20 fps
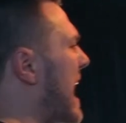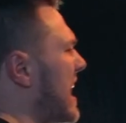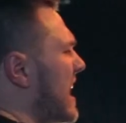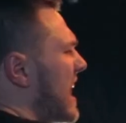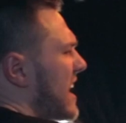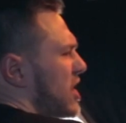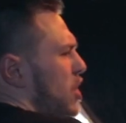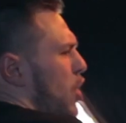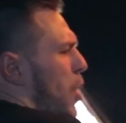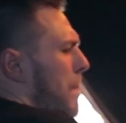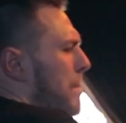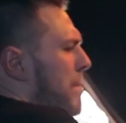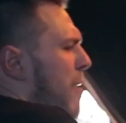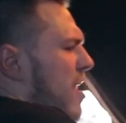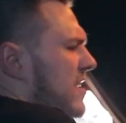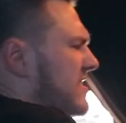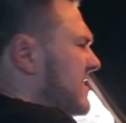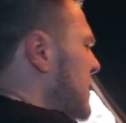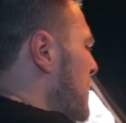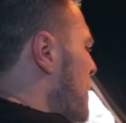act like you're
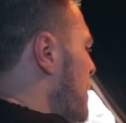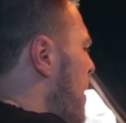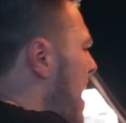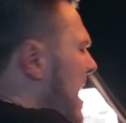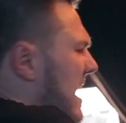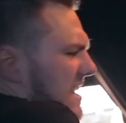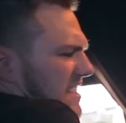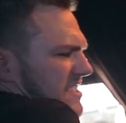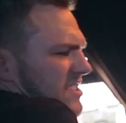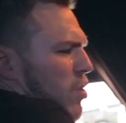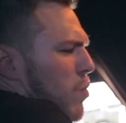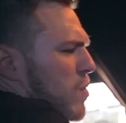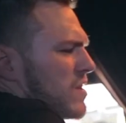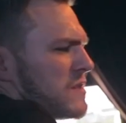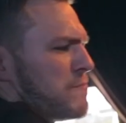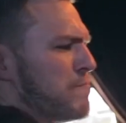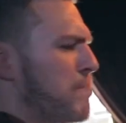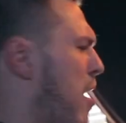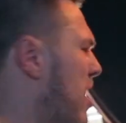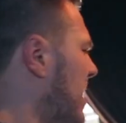bursting back if
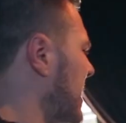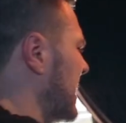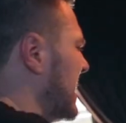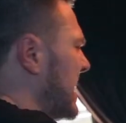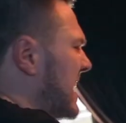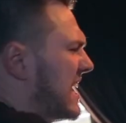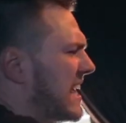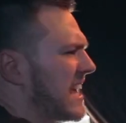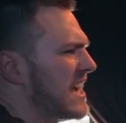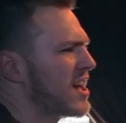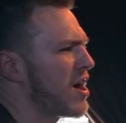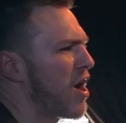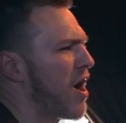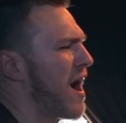someone's bucking the heater.